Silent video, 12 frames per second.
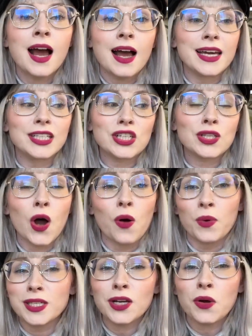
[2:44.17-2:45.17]
It just
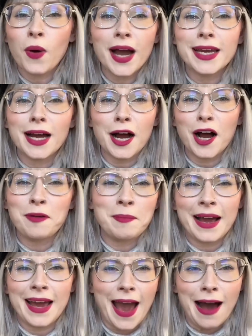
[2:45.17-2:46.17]
wasn't quite up
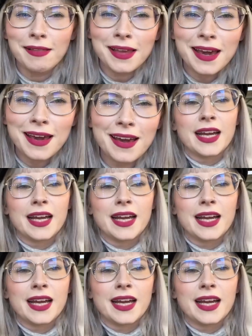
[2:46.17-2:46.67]
my alley.